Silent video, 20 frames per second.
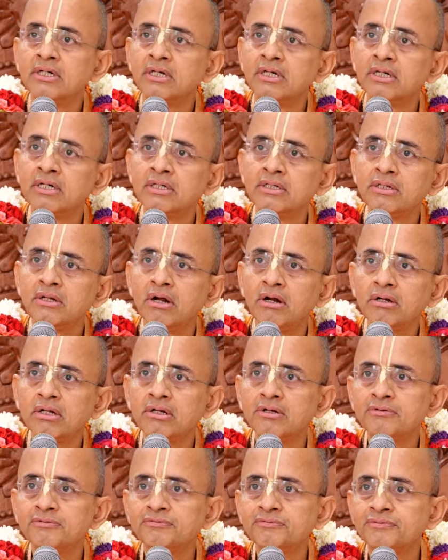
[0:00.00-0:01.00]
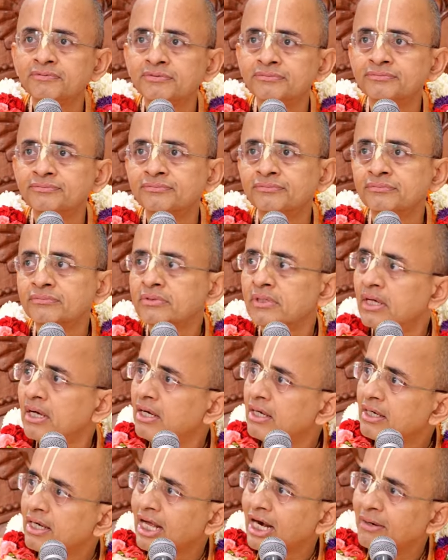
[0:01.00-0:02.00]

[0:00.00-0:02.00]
a uh, lot of uh,